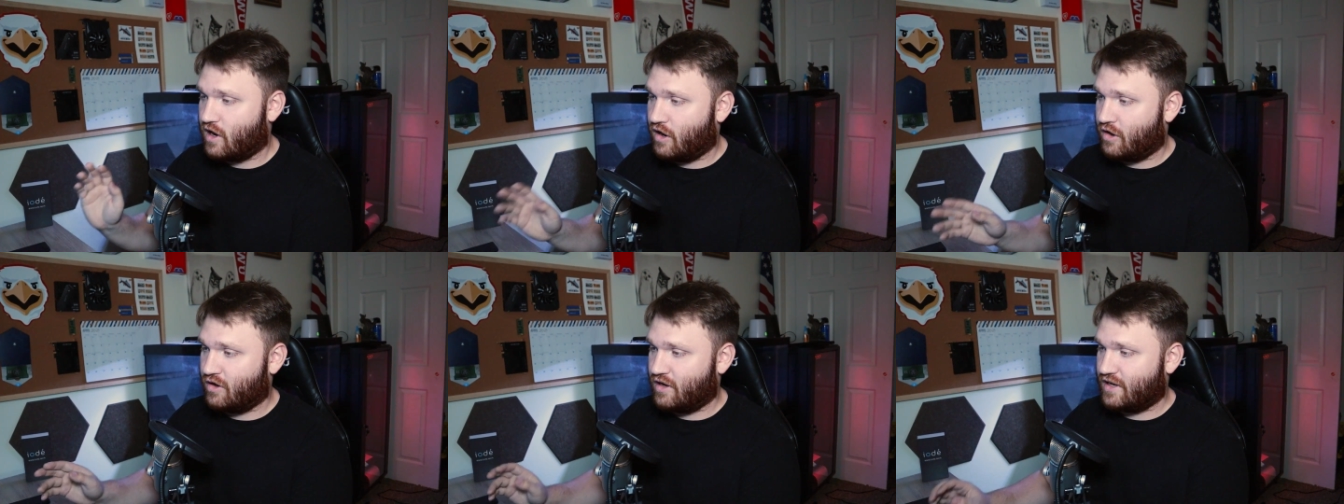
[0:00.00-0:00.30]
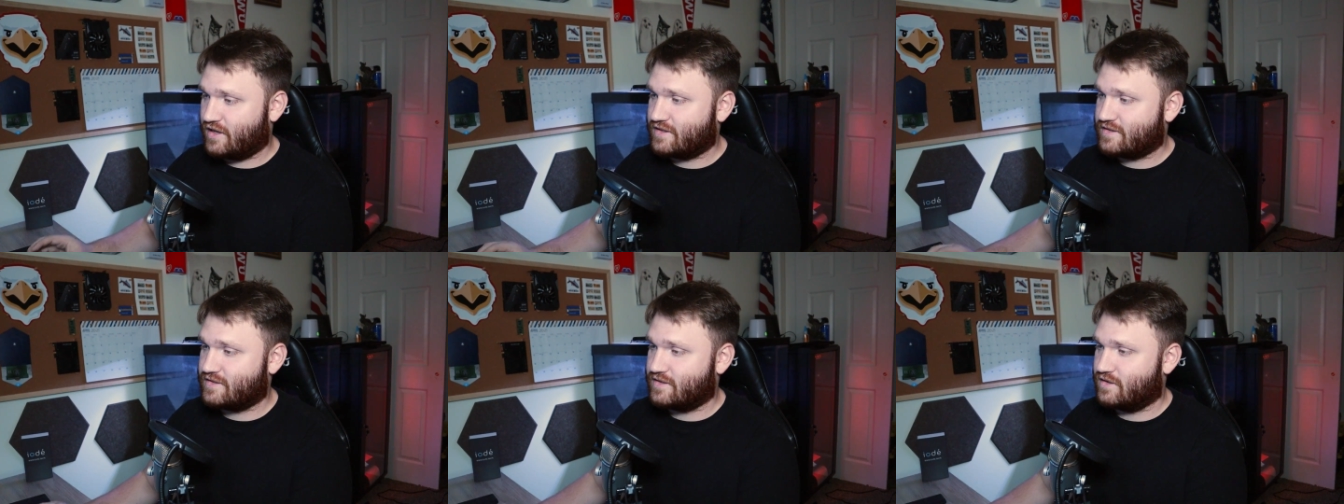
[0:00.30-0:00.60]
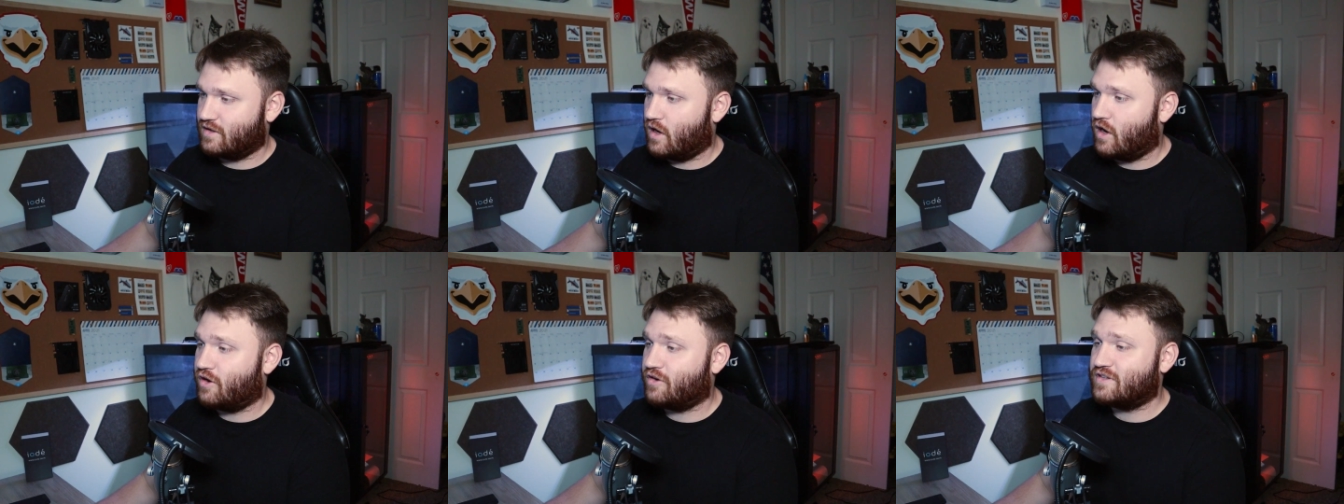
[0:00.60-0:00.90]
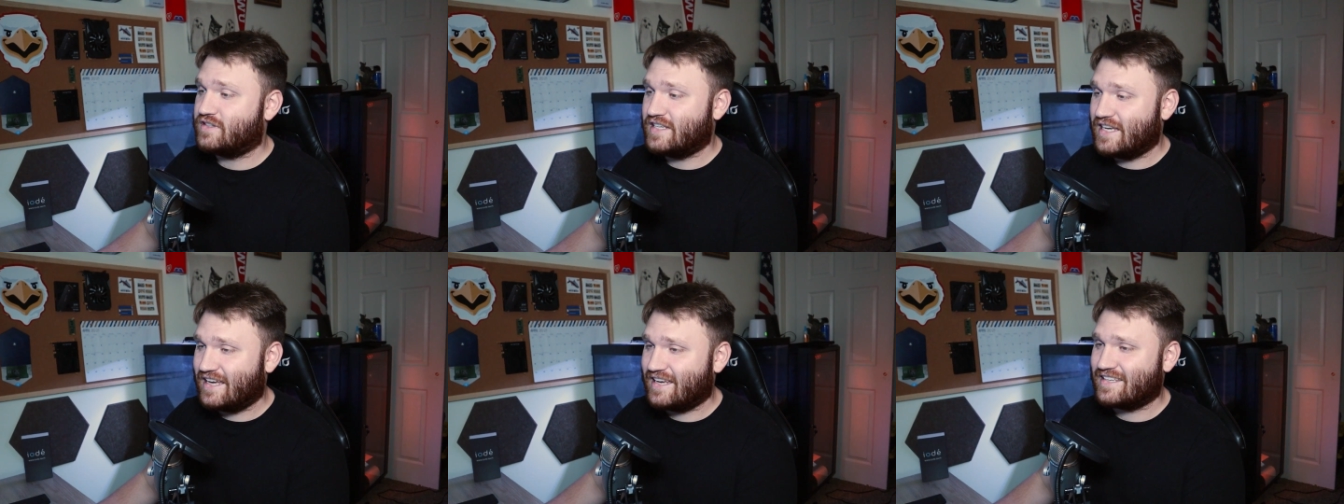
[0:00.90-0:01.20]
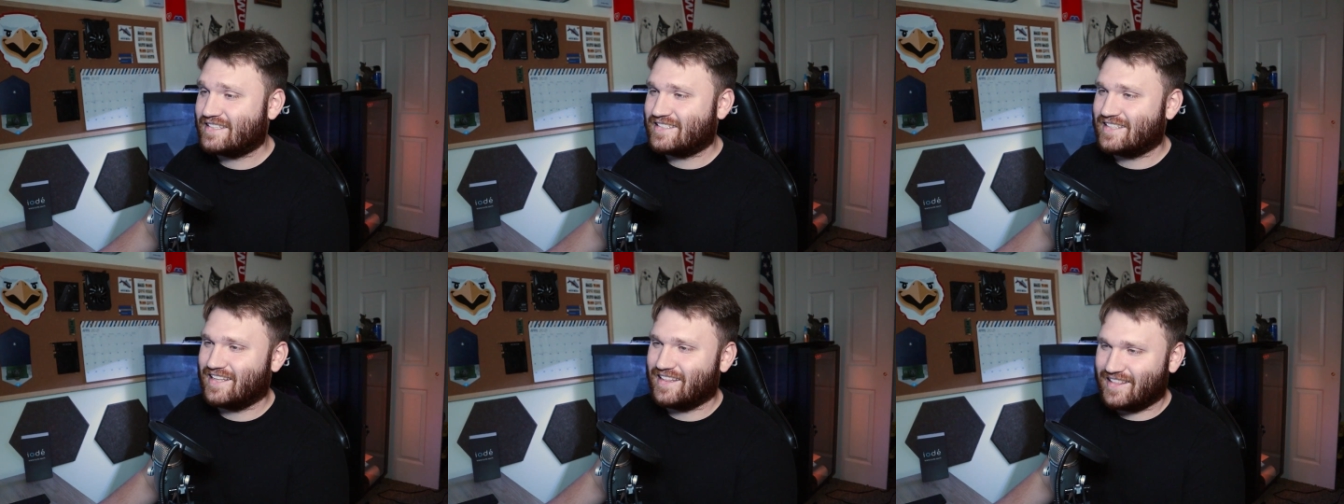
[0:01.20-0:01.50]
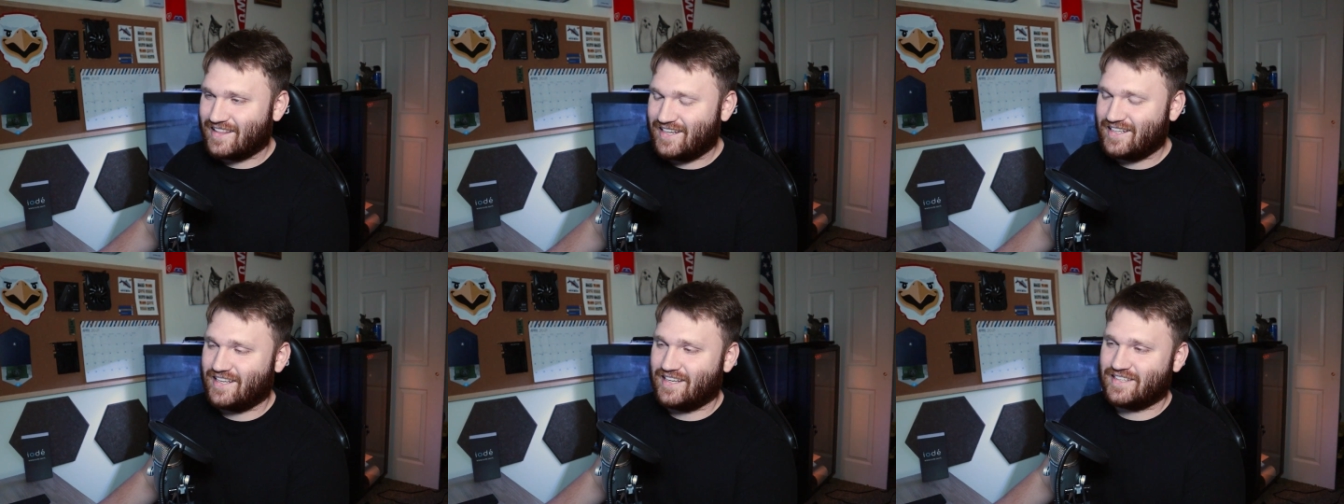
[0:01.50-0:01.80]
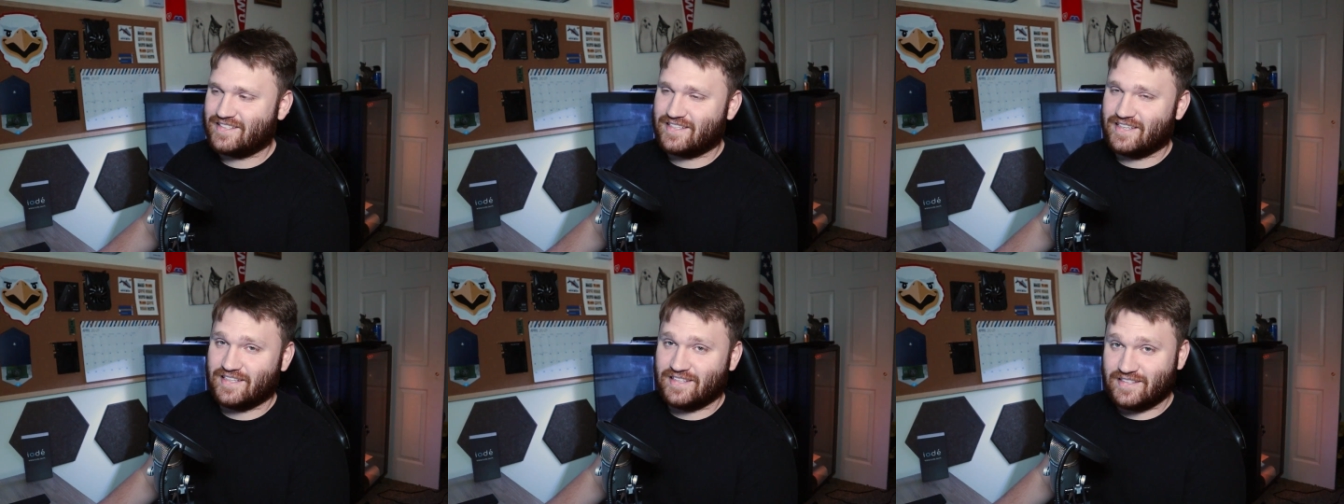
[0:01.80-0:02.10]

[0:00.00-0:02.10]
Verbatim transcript: Artix, Artix Linux